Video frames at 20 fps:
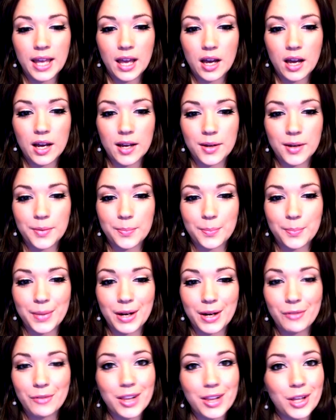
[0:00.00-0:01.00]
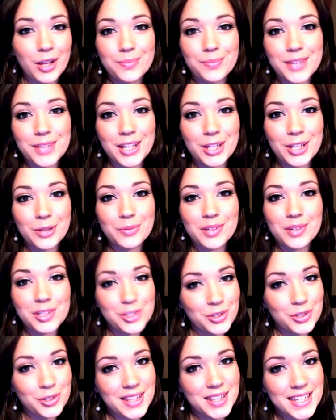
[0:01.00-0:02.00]
Um, but I really hope that you
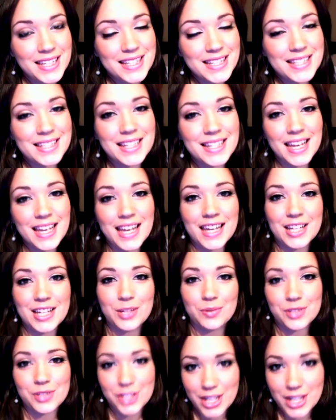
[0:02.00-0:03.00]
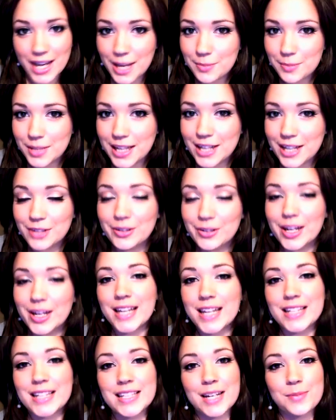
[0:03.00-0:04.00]
enjoyed this and you will check Emily out.
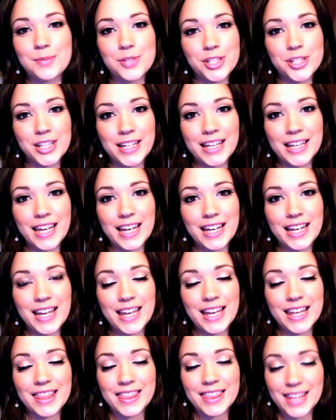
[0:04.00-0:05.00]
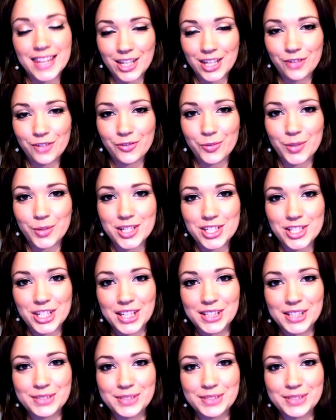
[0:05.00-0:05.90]
And I'm Shani Katie and thank you for watching.